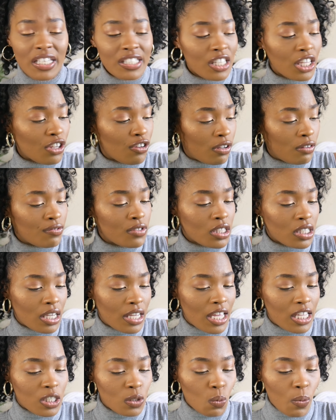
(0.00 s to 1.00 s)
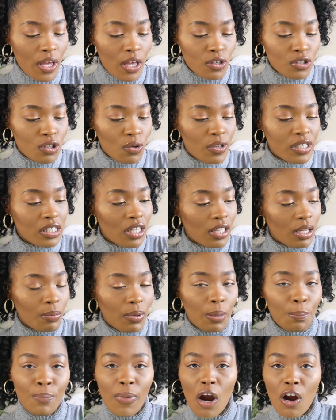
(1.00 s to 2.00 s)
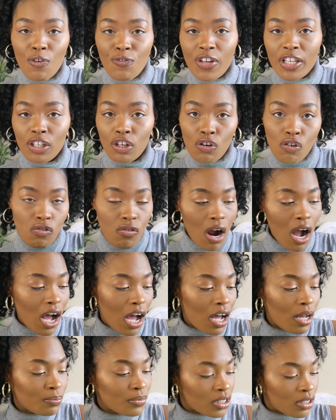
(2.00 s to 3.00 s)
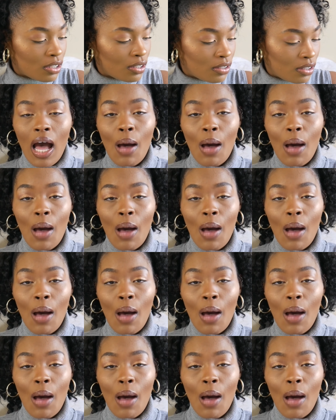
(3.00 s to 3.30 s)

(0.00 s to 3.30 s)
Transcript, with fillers: is a UT as well, so it's gonna be perfect cropped.